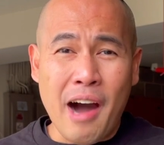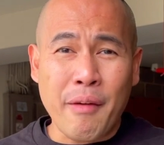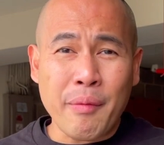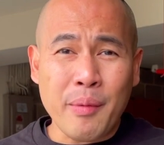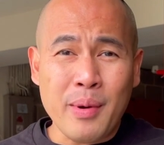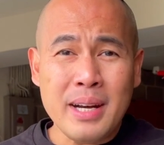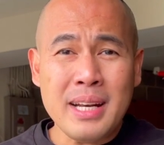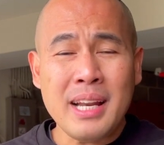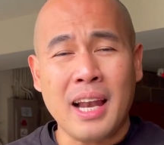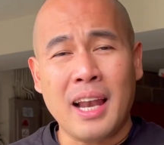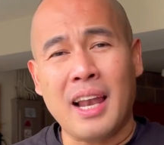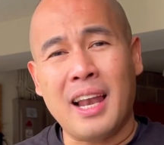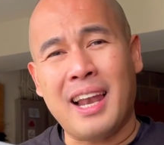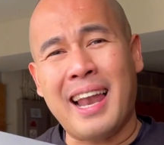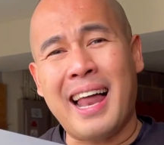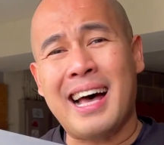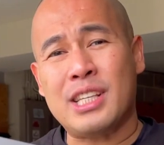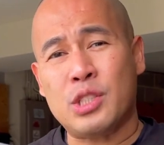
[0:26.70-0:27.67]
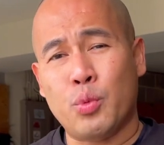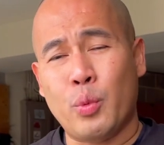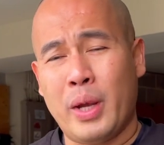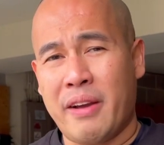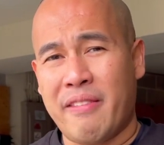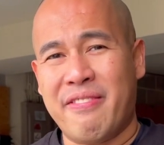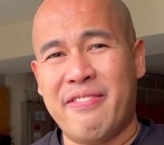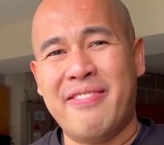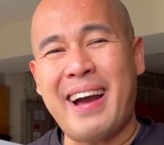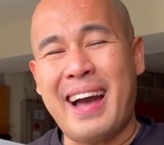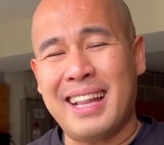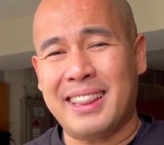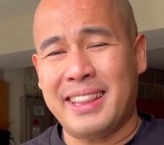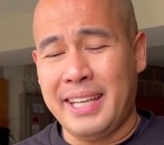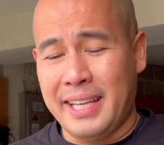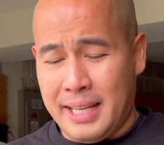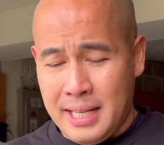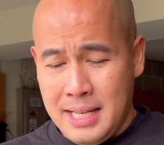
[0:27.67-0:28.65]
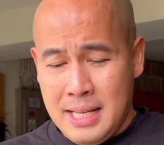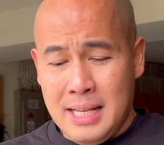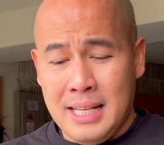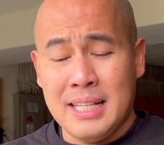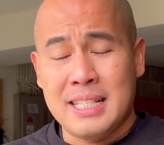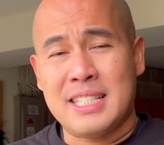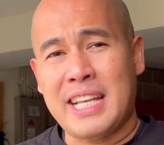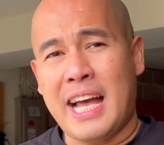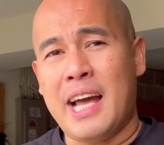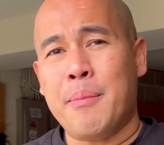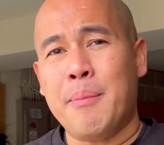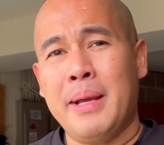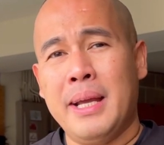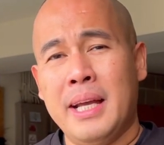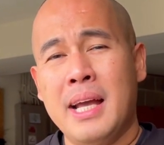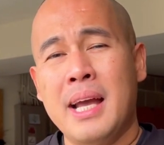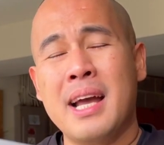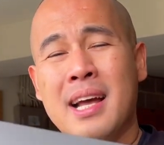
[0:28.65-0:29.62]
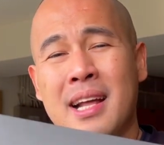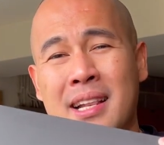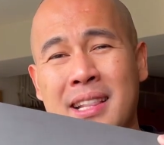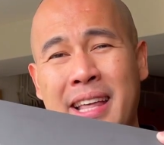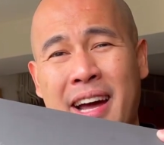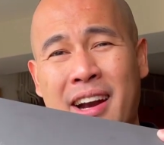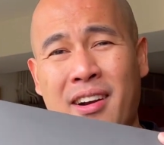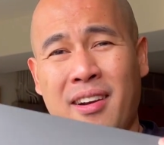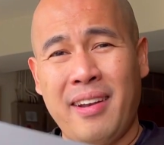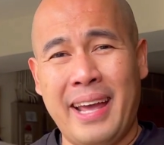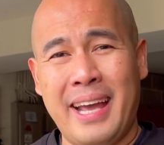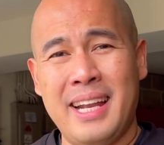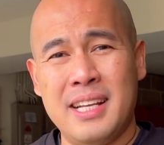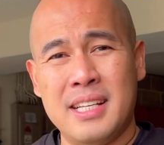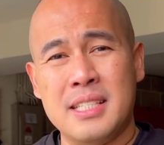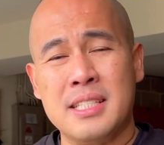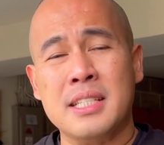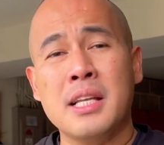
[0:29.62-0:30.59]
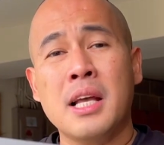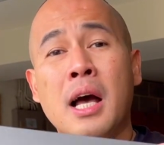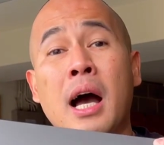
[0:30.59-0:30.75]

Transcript: everyone, last week Fanttik sent me their latest